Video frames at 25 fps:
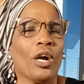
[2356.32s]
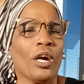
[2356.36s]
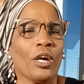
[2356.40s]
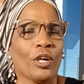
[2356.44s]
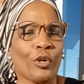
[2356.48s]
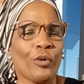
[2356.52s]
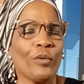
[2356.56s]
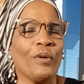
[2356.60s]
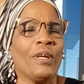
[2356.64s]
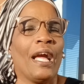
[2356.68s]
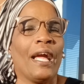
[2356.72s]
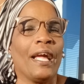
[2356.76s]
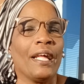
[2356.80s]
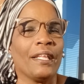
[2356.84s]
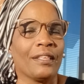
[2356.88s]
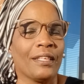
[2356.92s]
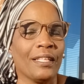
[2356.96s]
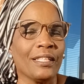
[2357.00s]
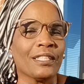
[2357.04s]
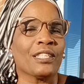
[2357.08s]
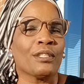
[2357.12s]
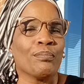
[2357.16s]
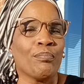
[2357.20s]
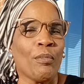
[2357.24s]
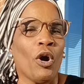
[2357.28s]
create
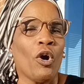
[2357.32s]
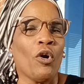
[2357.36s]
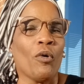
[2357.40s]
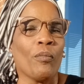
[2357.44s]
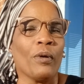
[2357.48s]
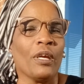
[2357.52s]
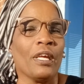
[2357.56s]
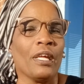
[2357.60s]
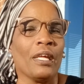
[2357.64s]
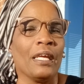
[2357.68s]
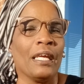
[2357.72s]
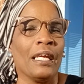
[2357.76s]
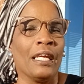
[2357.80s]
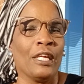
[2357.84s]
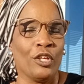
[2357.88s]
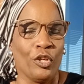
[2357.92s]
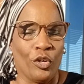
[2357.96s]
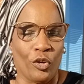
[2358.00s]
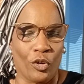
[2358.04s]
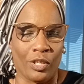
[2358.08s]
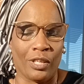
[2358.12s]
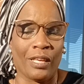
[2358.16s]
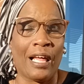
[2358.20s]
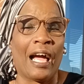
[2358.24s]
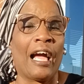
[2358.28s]
this moment in
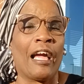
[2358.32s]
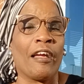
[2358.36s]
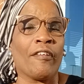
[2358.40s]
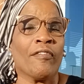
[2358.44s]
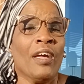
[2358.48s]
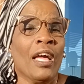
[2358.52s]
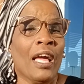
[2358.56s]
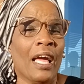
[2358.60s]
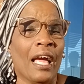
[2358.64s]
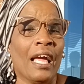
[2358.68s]
your life.